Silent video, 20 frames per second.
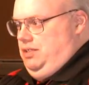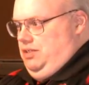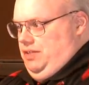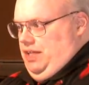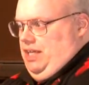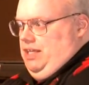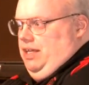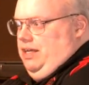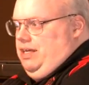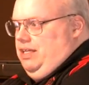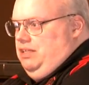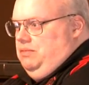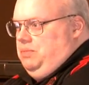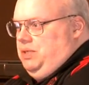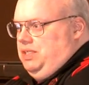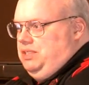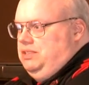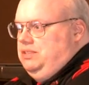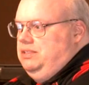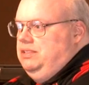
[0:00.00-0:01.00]
they click on the
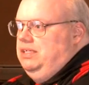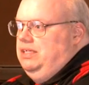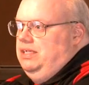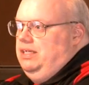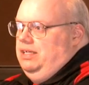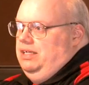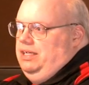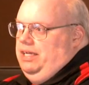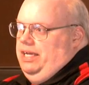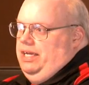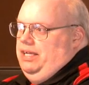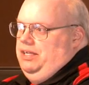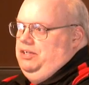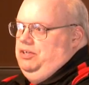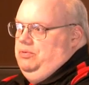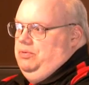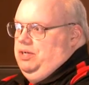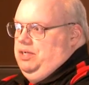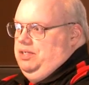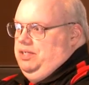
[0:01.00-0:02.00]
button, and
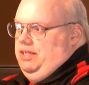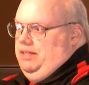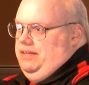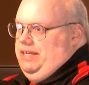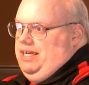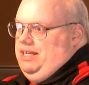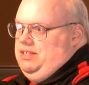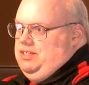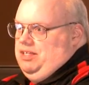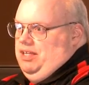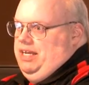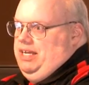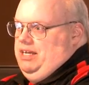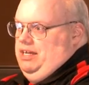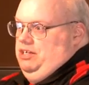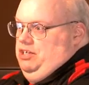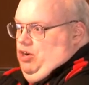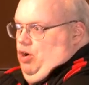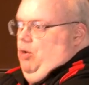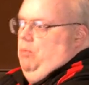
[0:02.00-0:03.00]
you want, and that is like
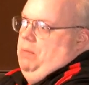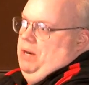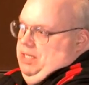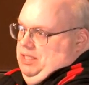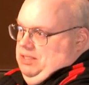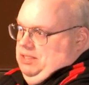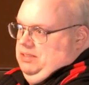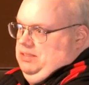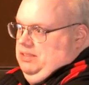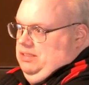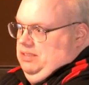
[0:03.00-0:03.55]
a go button.